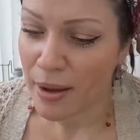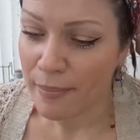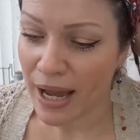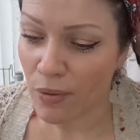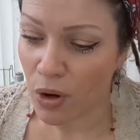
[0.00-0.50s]

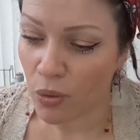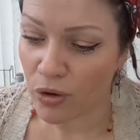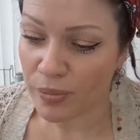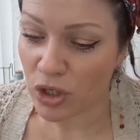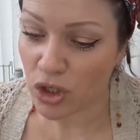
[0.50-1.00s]
Power
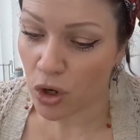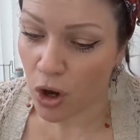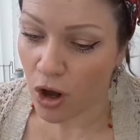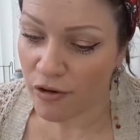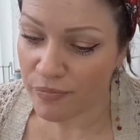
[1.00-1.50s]
will be shut
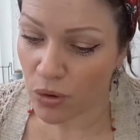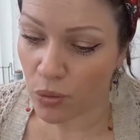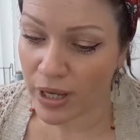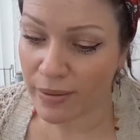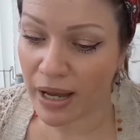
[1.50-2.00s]
off, but
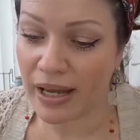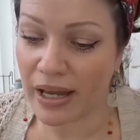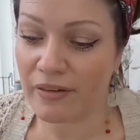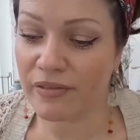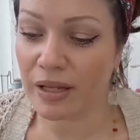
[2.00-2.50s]
we might
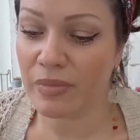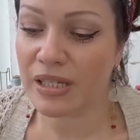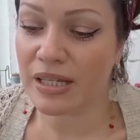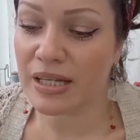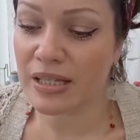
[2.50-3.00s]
have
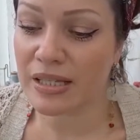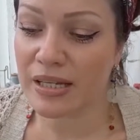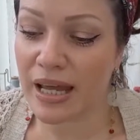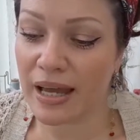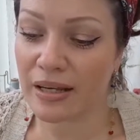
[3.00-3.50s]
limited
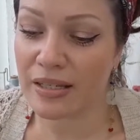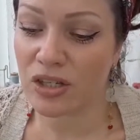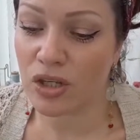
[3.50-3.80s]
internet access.